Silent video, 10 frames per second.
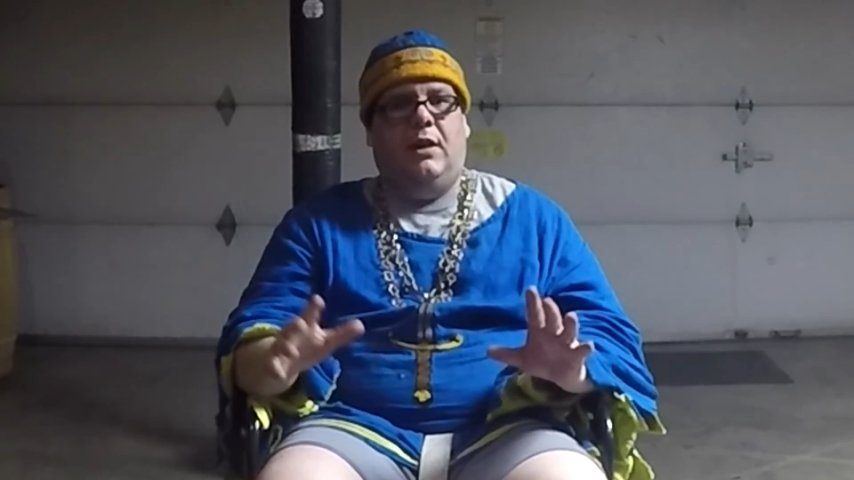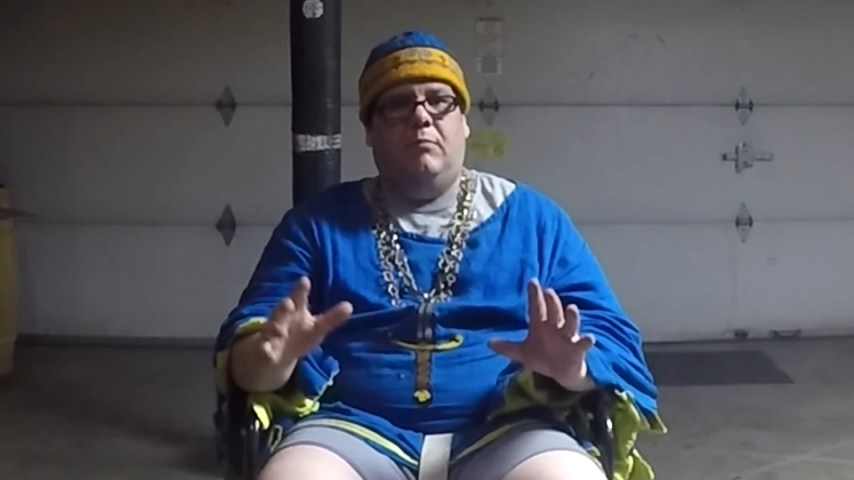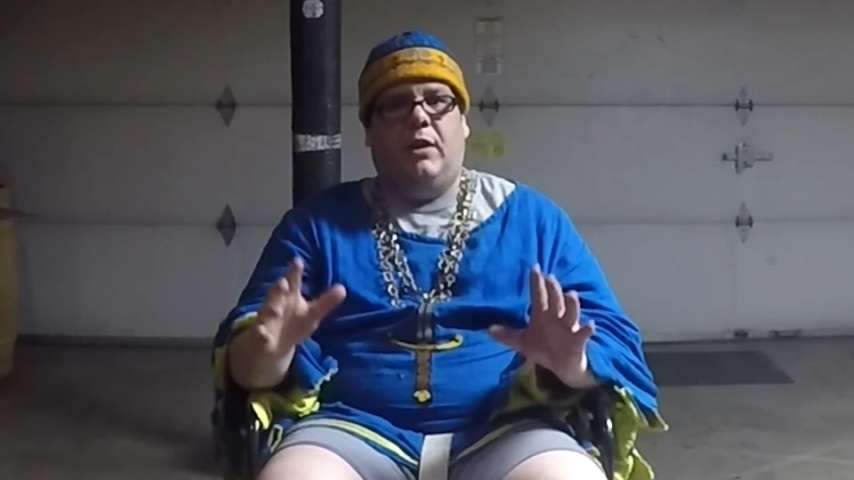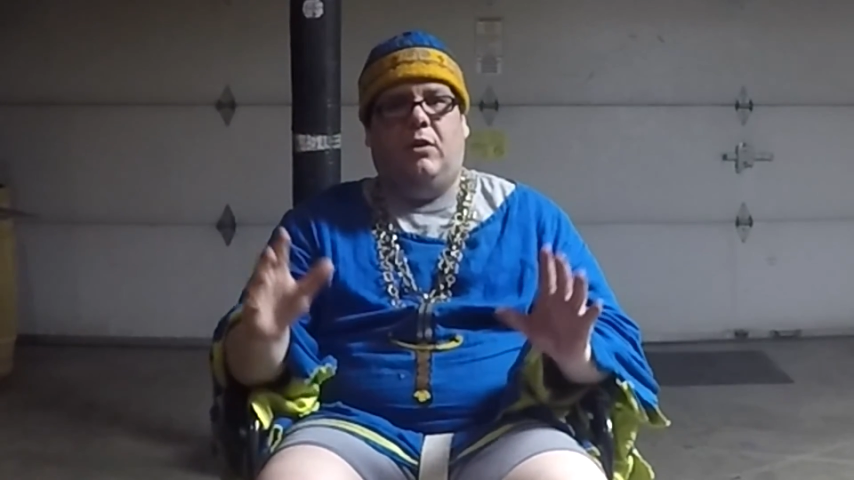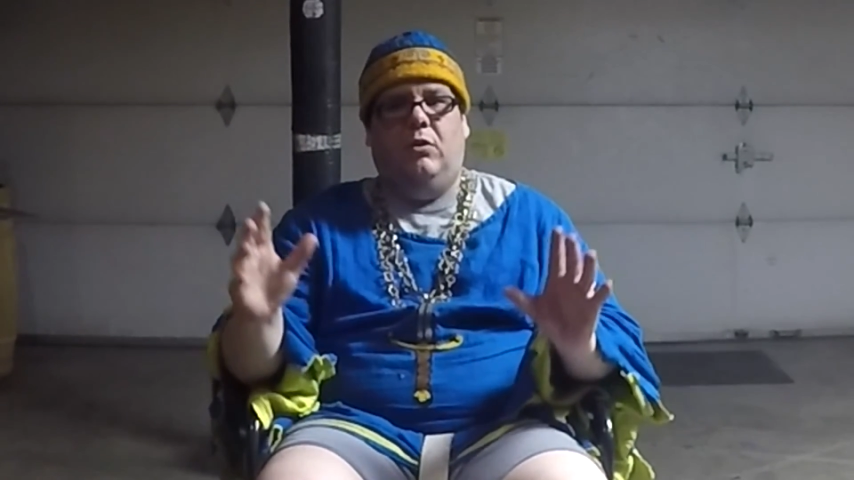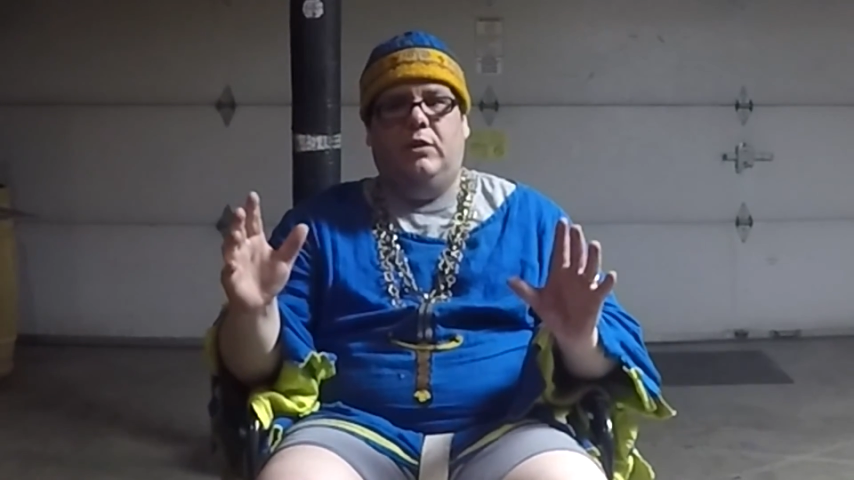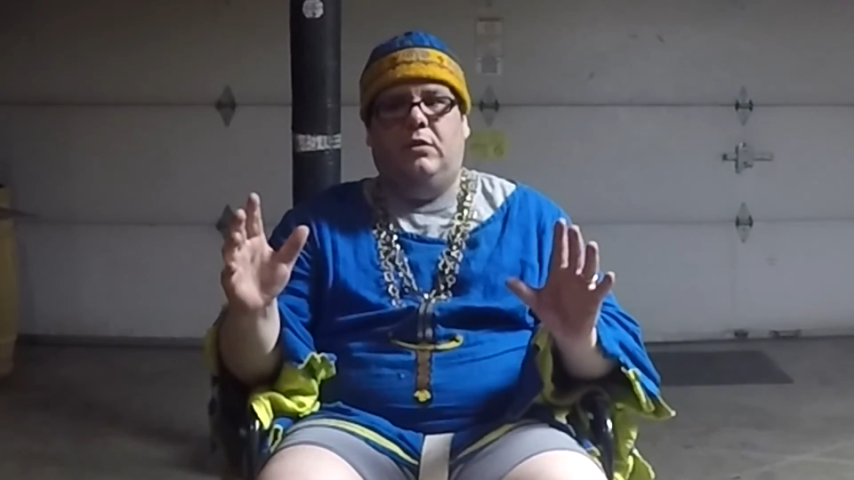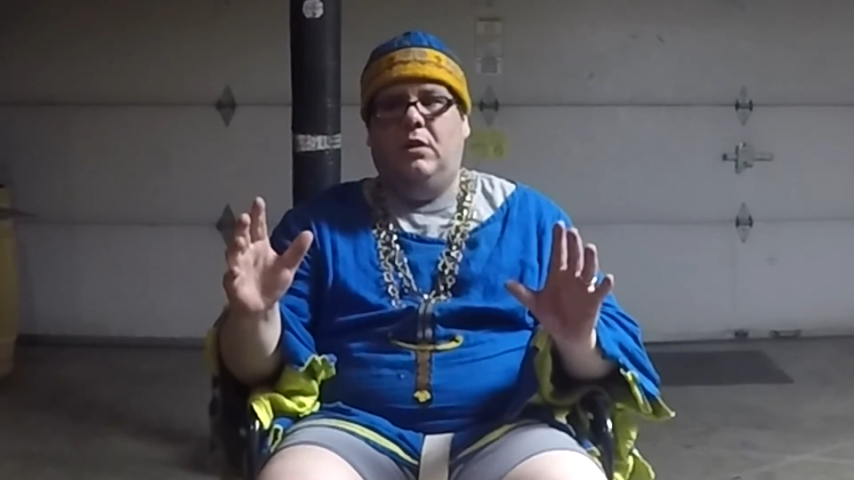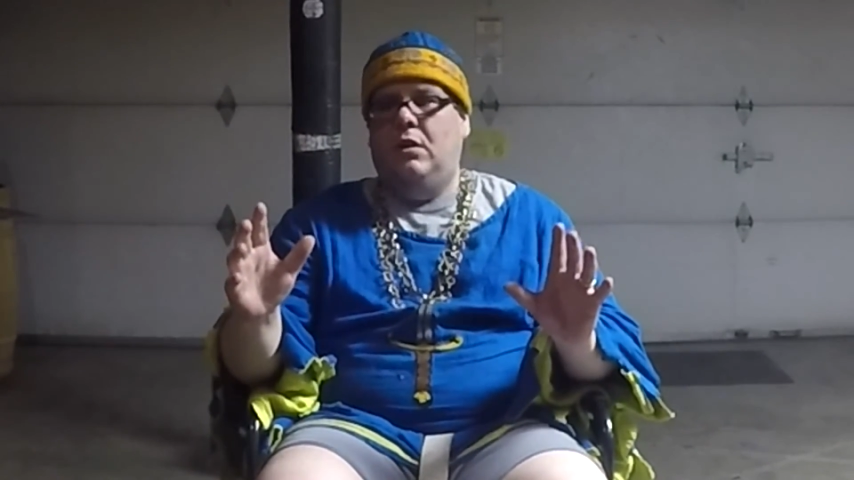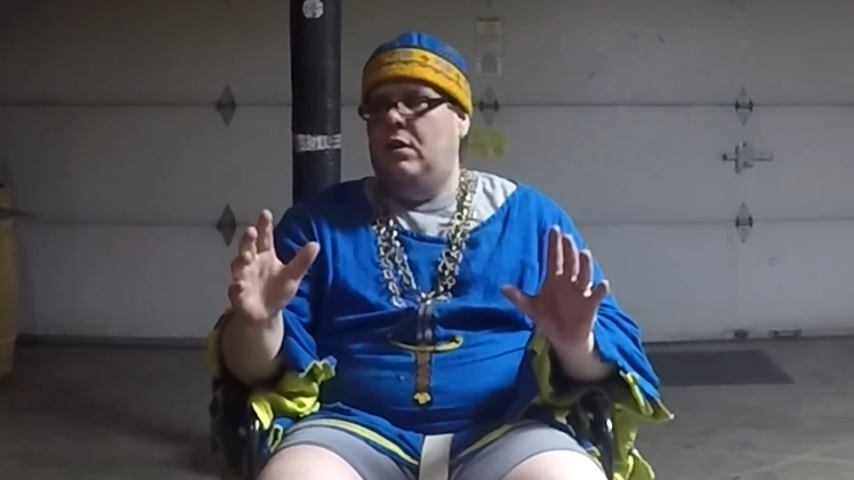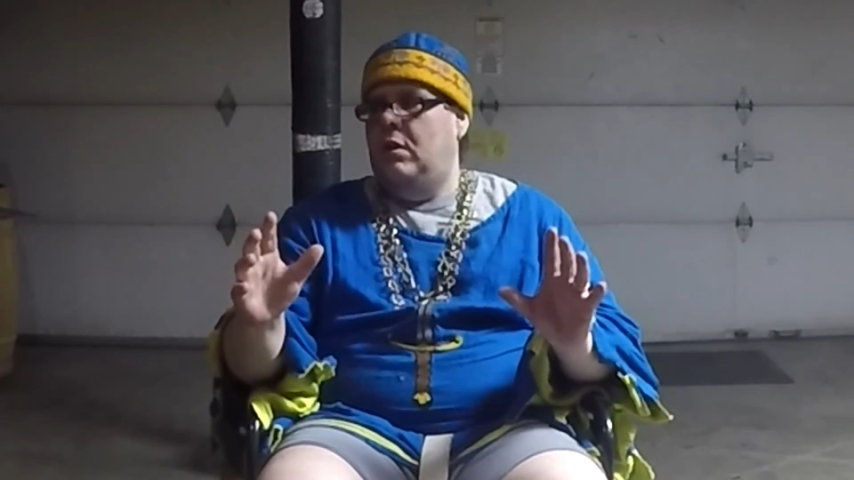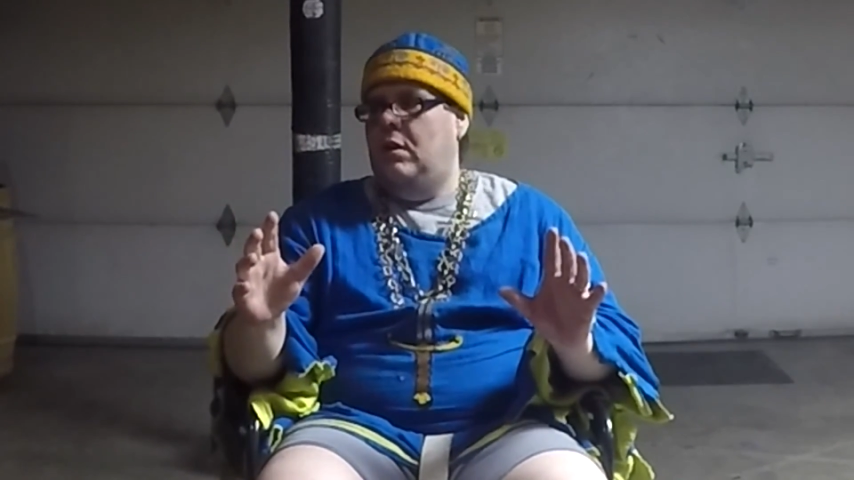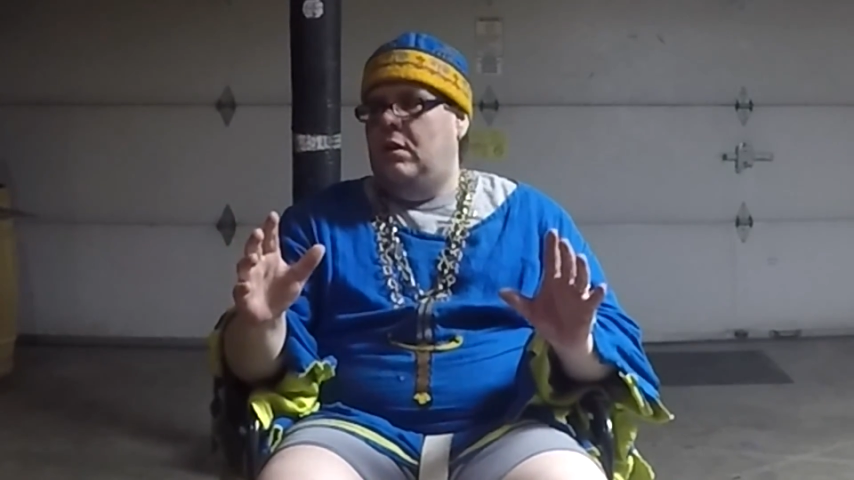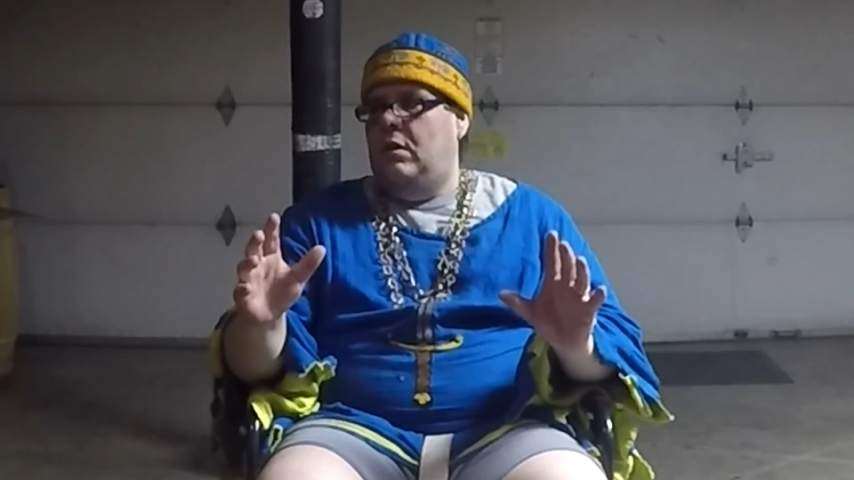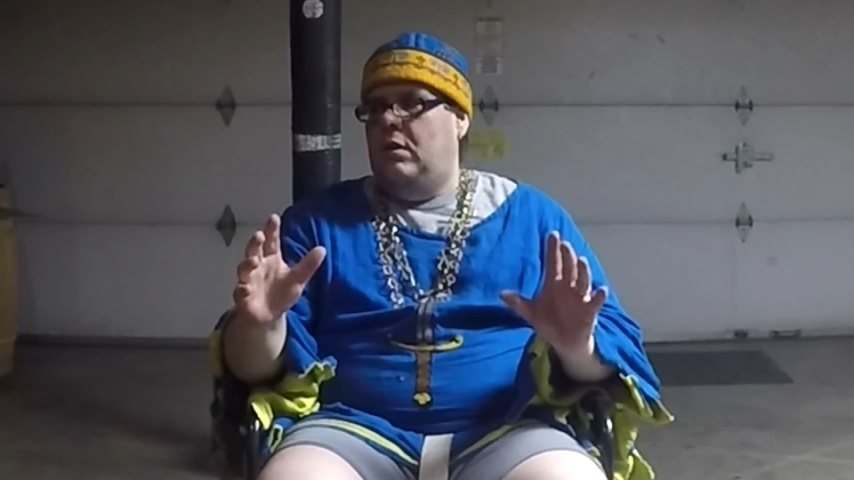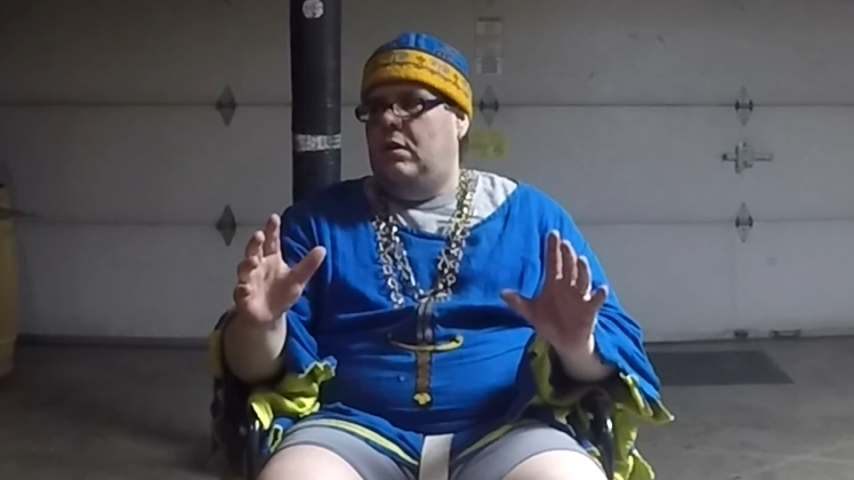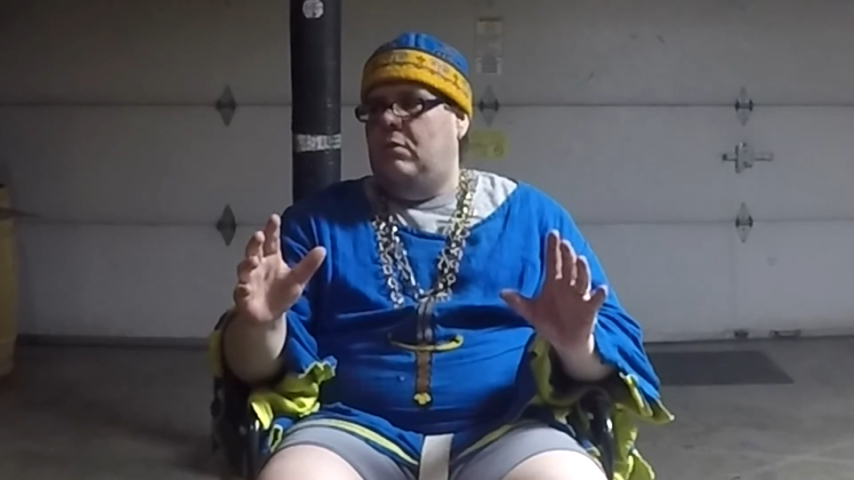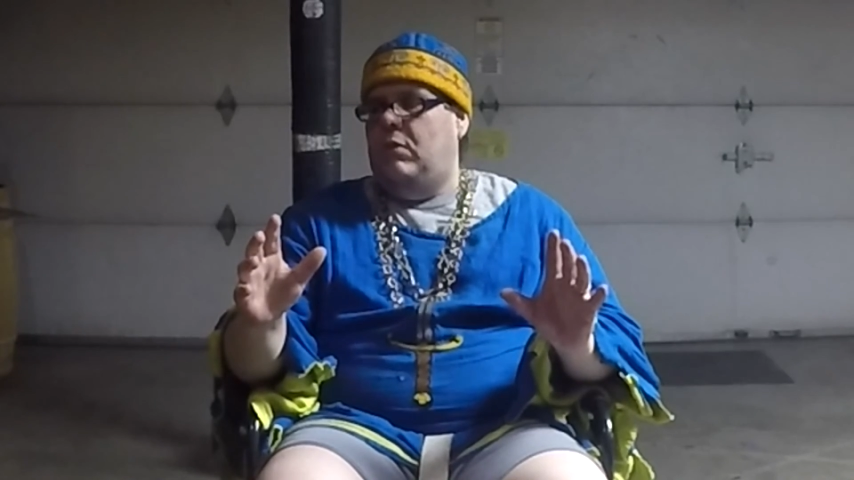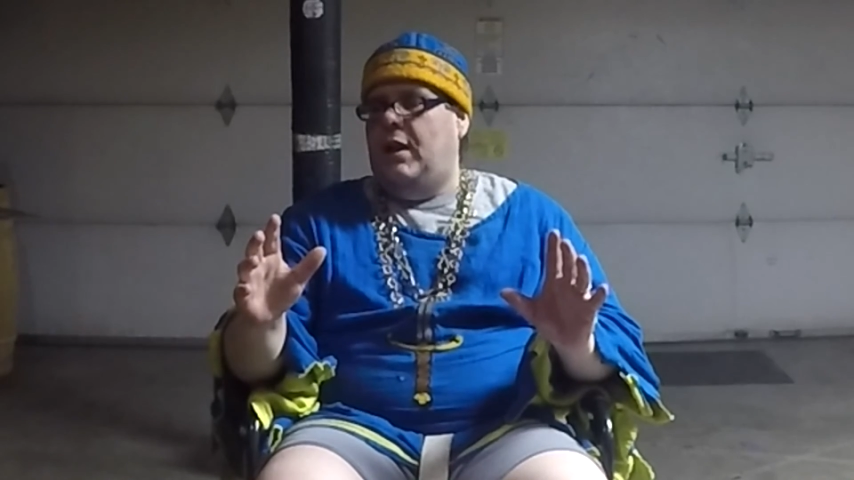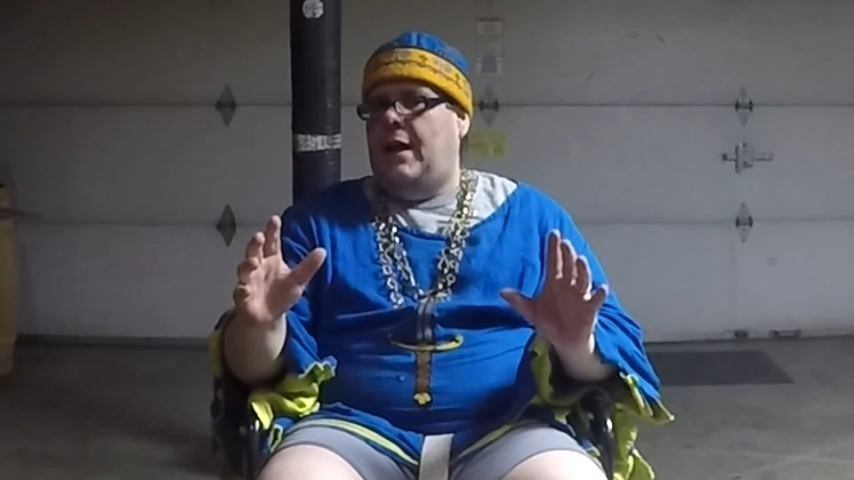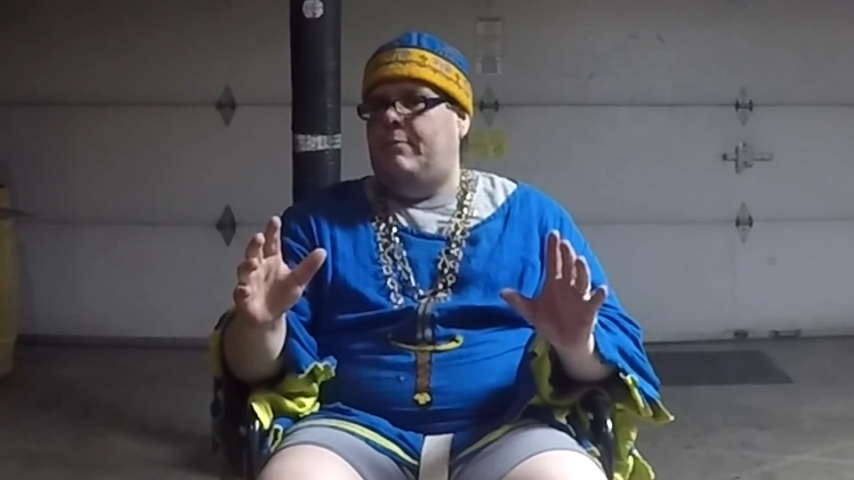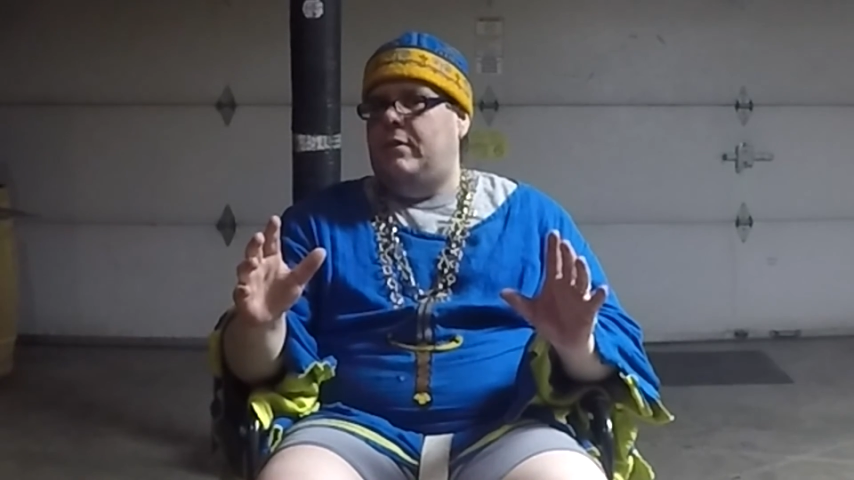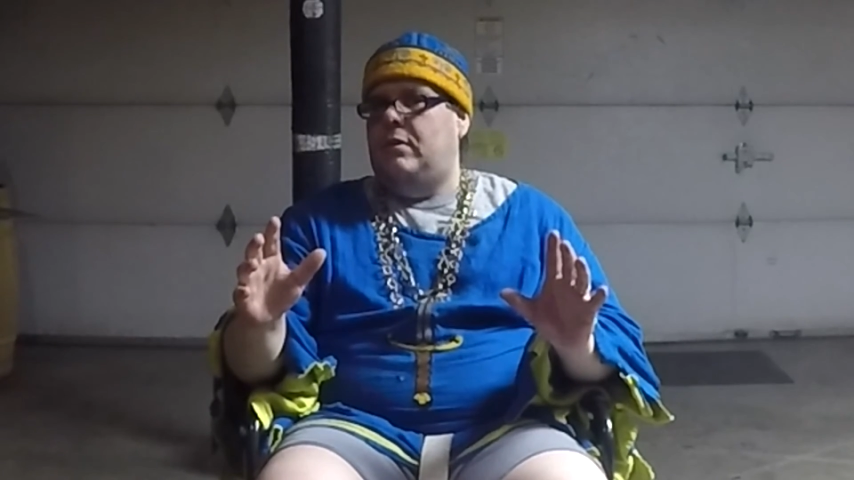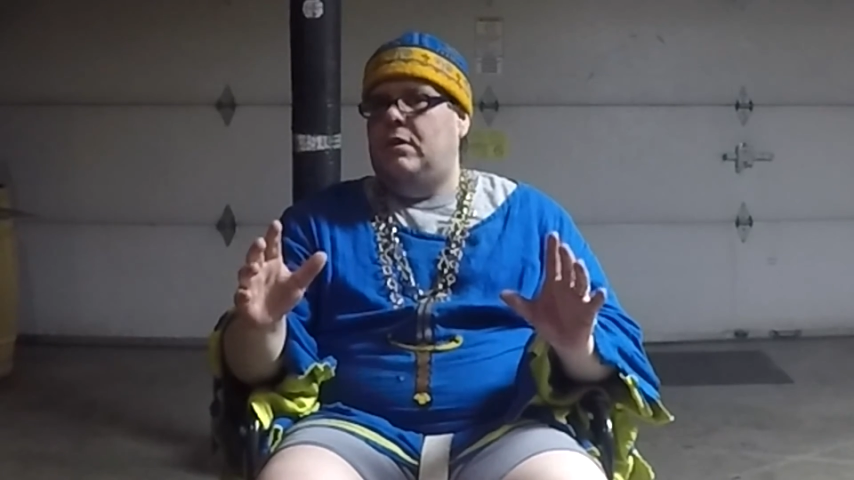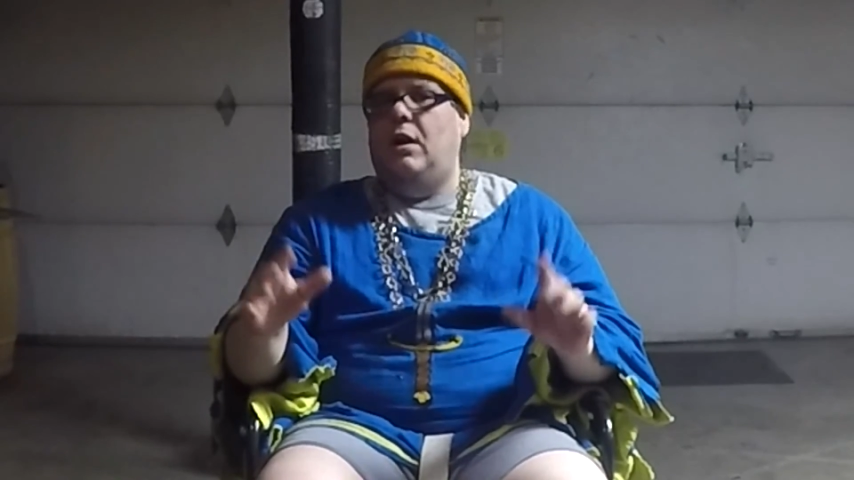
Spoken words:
I'm like, holy, what happened?